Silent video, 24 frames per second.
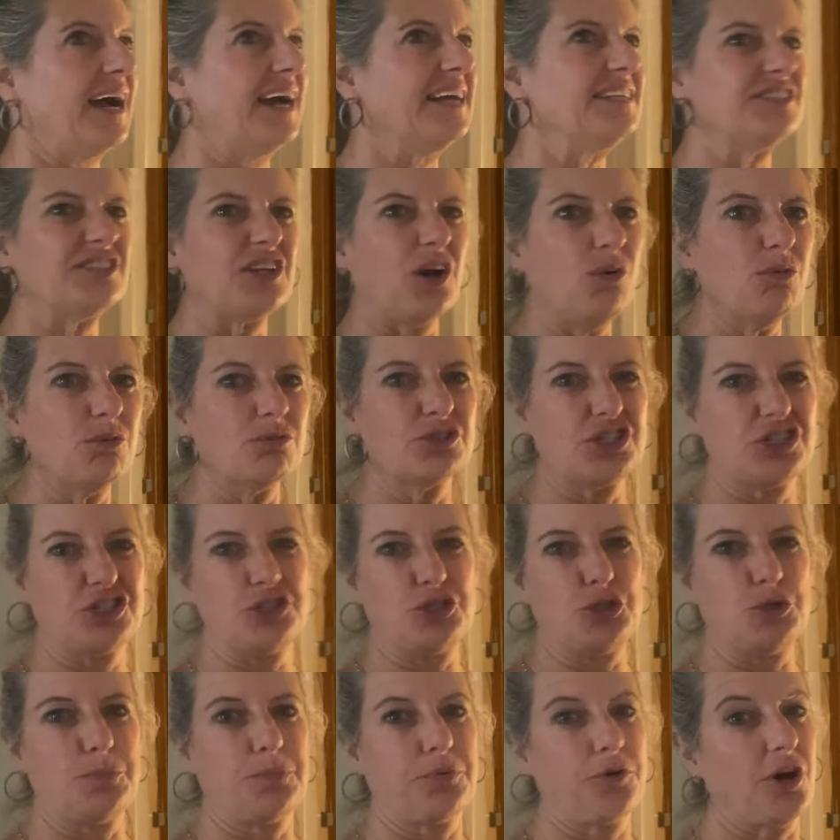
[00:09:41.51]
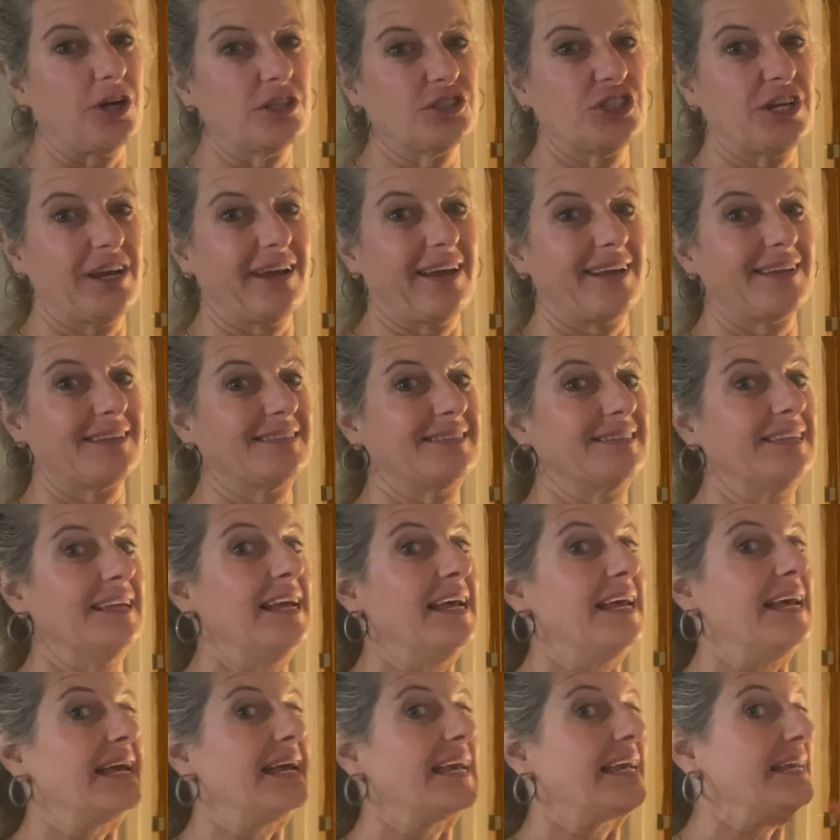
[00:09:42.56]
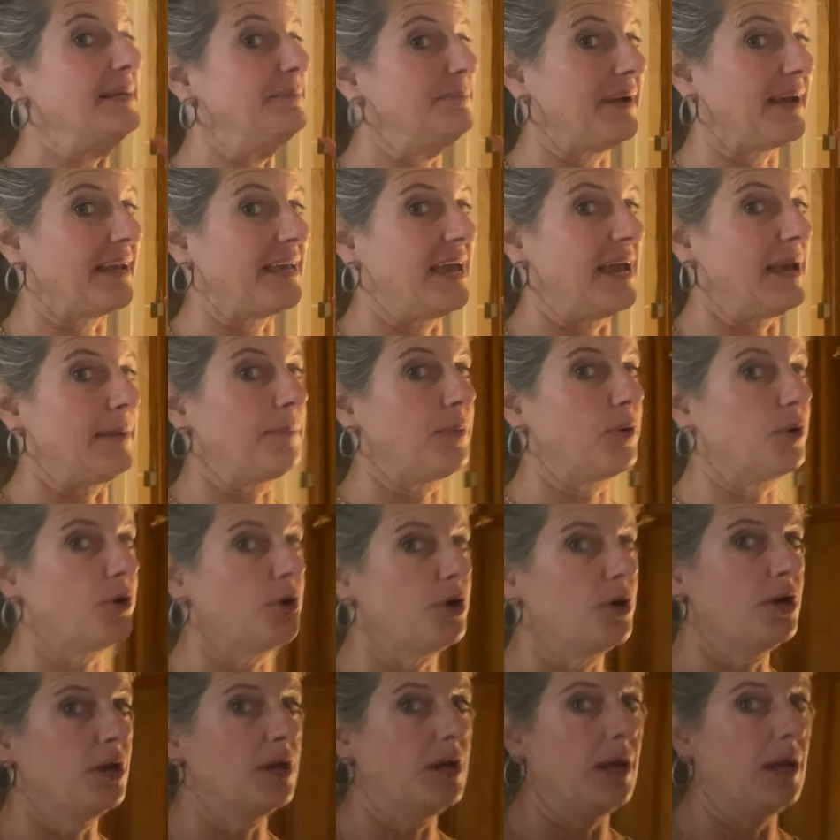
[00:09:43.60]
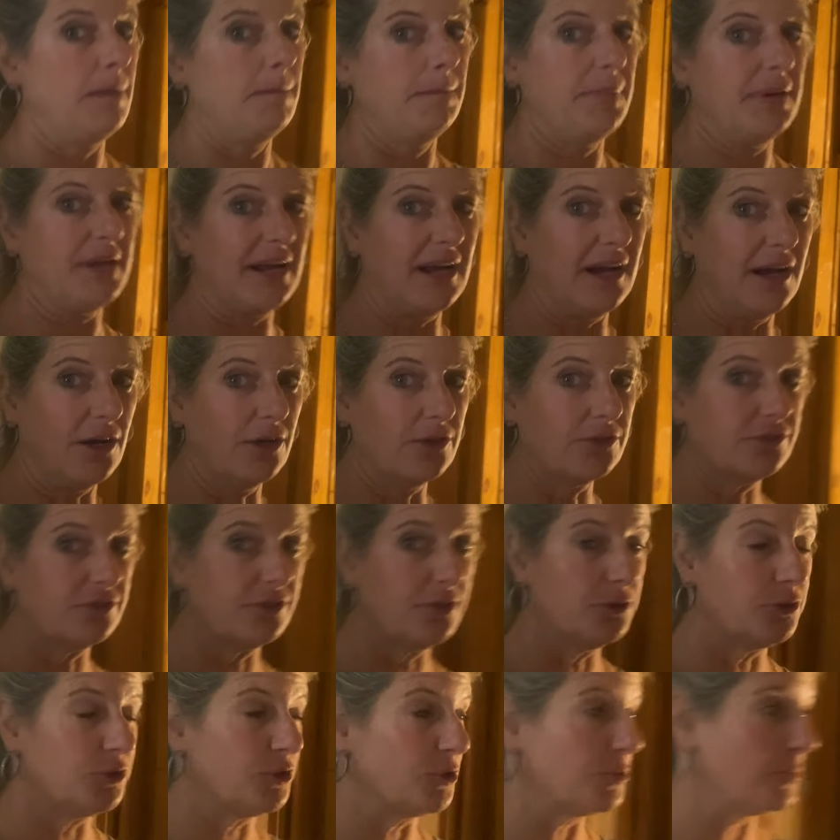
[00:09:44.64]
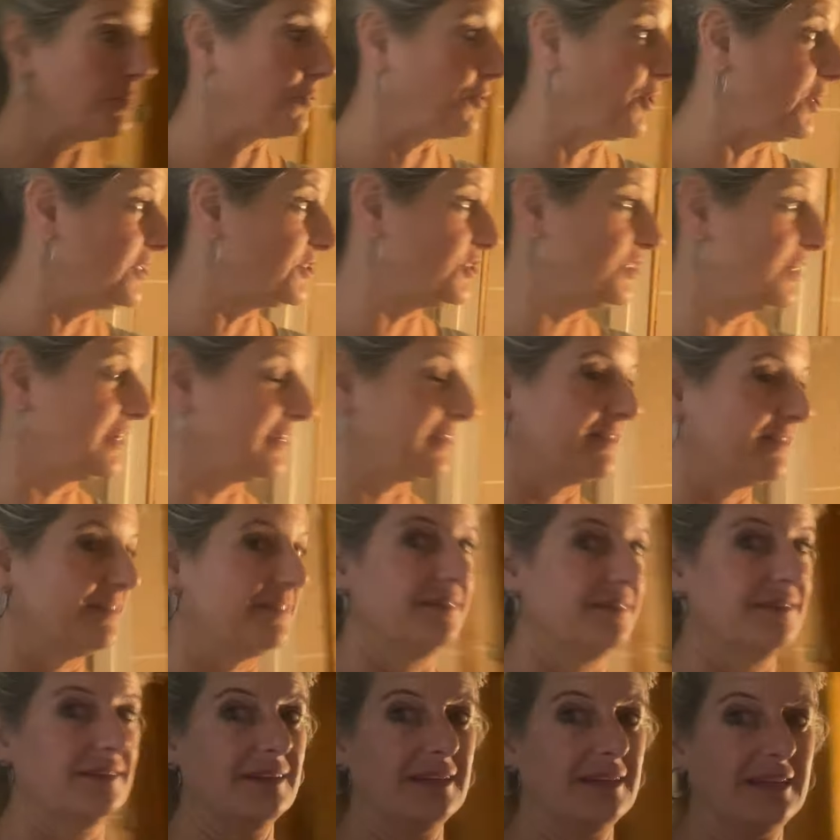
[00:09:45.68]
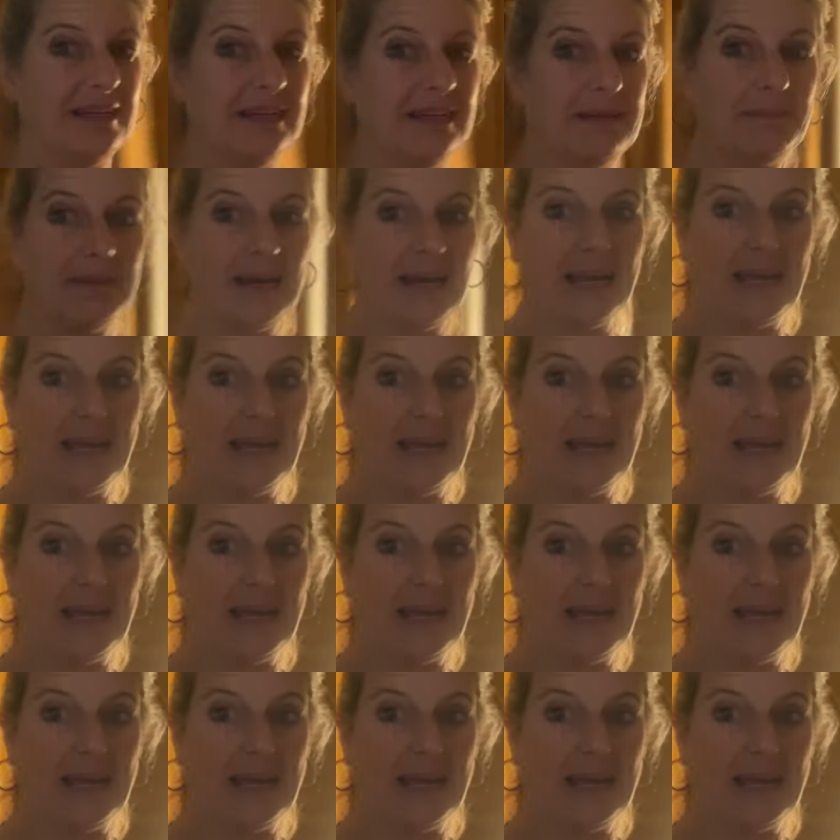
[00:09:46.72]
I don't just do projects in my camper, but I also do projects in my